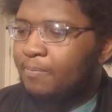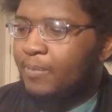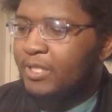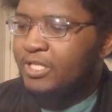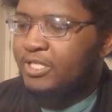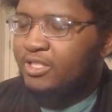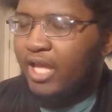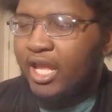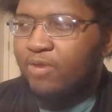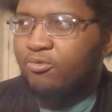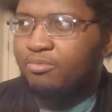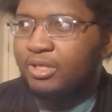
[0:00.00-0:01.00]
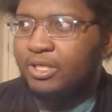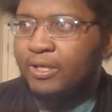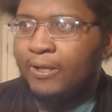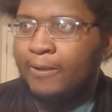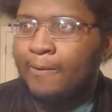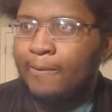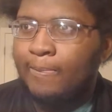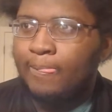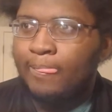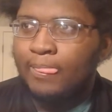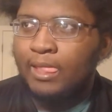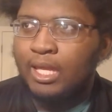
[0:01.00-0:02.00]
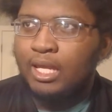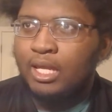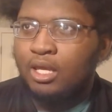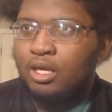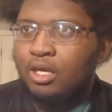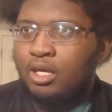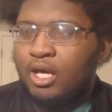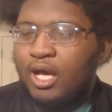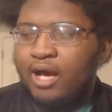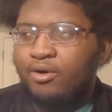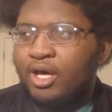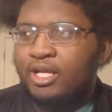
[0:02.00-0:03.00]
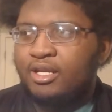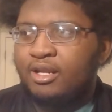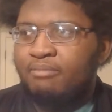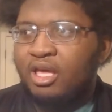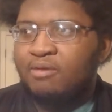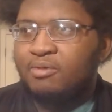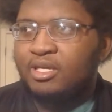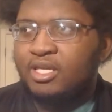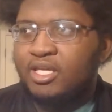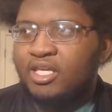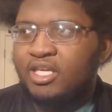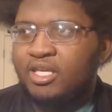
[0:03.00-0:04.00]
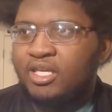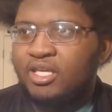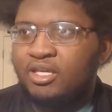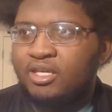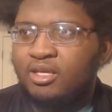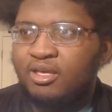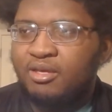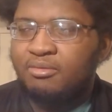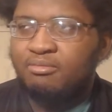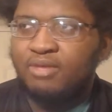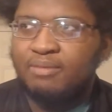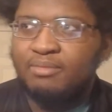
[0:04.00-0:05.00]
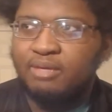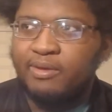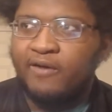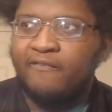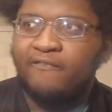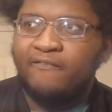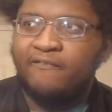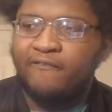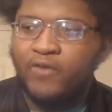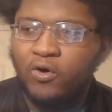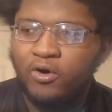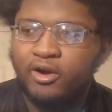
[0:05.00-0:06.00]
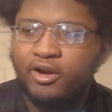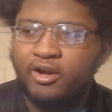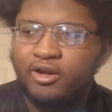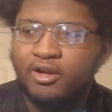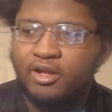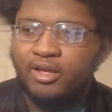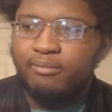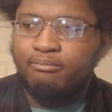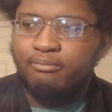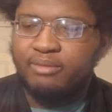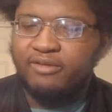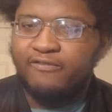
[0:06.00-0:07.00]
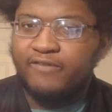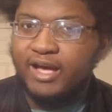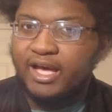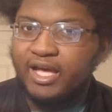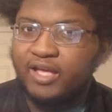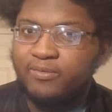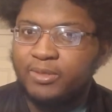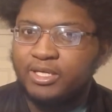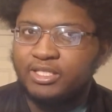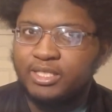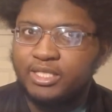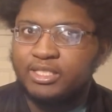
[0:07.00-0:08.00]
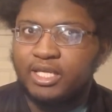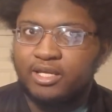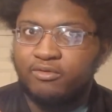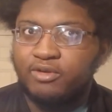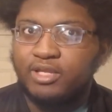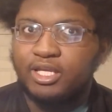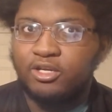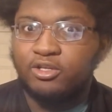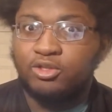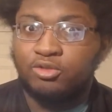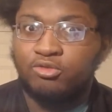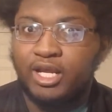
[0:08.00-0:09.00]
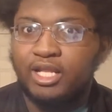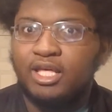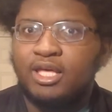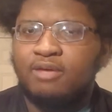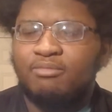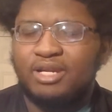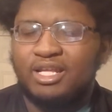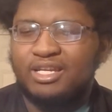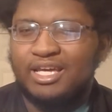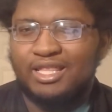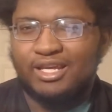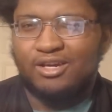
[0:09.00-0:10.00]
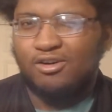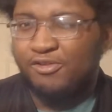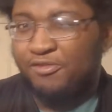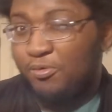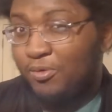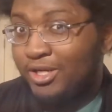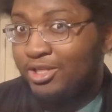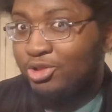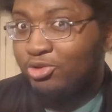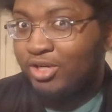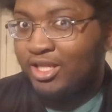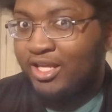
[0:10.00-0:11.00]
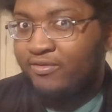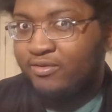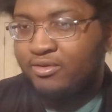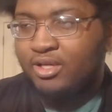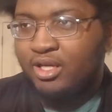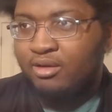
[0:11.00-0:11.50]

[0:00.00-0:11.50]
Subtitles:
Stain would be, huh? Oh, maybe about 4, maybe 5, because he is like a really good threat, but he's not like all for one threat level.